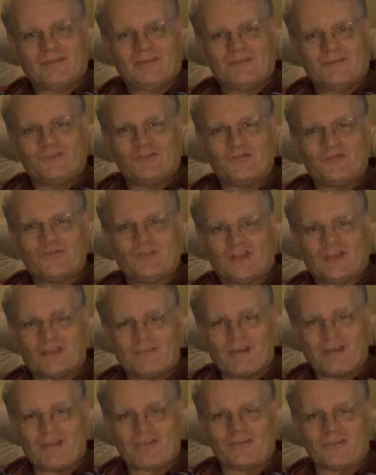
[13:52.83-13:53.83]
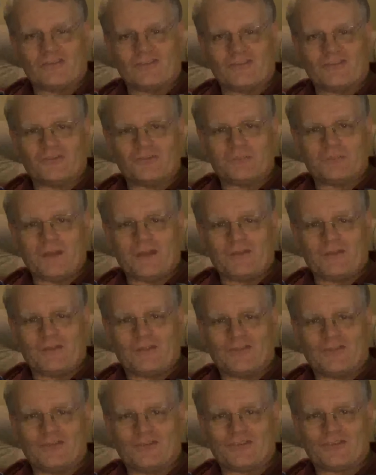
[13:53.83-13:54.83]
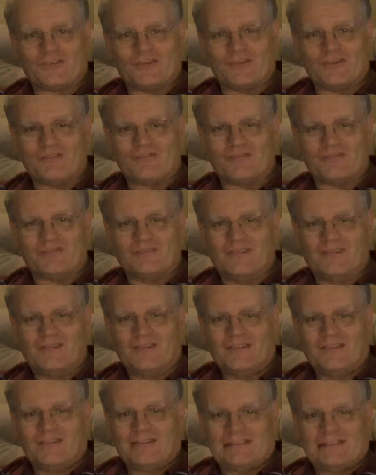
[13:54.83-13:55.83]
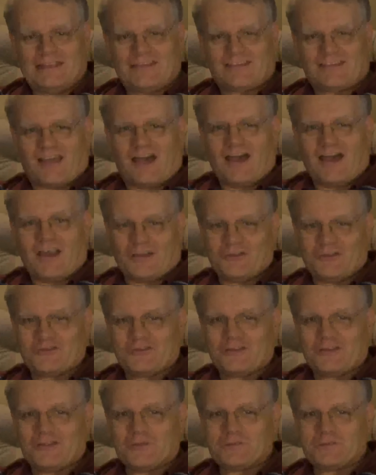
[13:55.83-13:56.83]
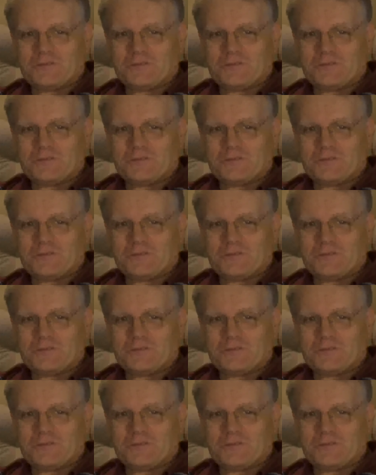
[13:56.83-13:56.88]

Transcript: Do you think of others as better than yourself? And that's hard, isn't it?